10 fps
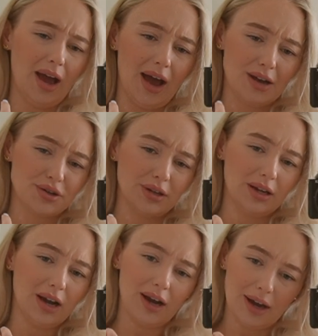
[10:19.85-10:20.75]
Actually,
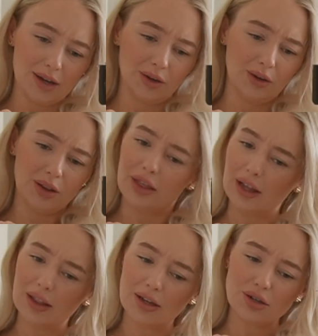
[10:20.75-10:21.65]
I don't
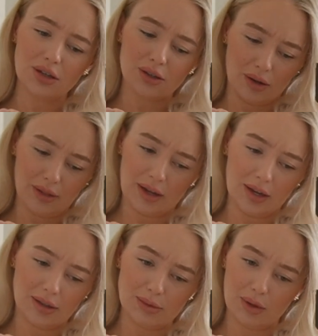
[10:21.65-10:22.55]
think that she's got the
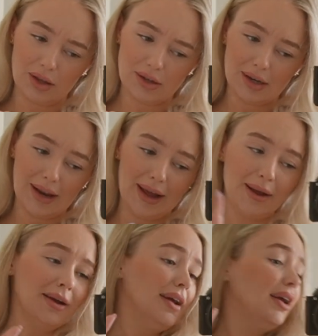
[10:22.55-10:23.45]
kids with her today.
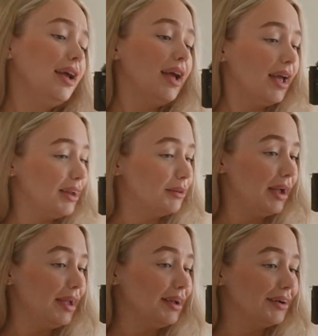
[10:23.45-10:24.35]

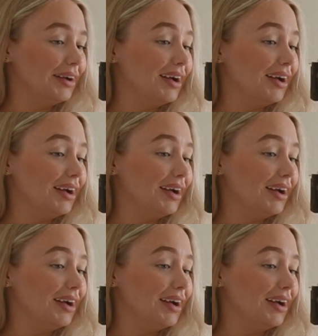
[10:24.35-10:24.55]
Anyway,